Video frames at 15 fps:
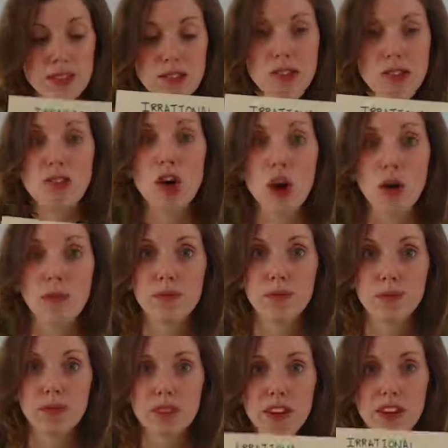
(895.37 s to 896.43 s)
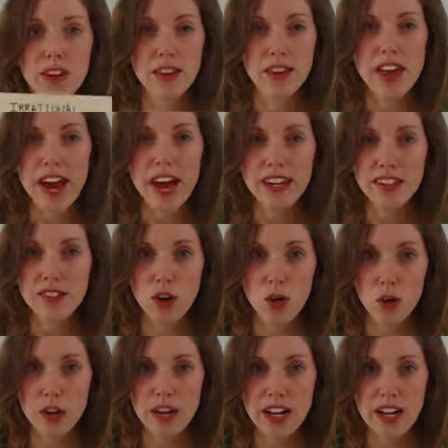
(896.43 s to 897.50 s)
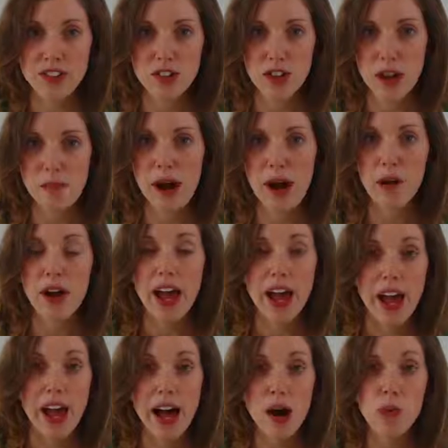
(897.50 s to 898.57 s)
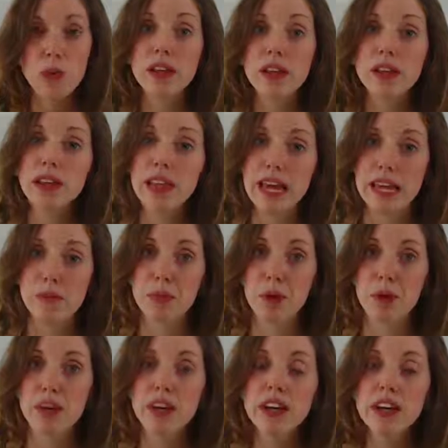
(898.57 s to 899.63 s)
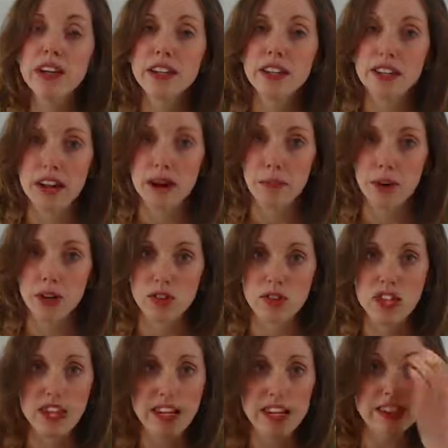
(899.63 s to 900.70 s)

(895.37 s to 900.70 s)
So that is our organizer about how we label numbers.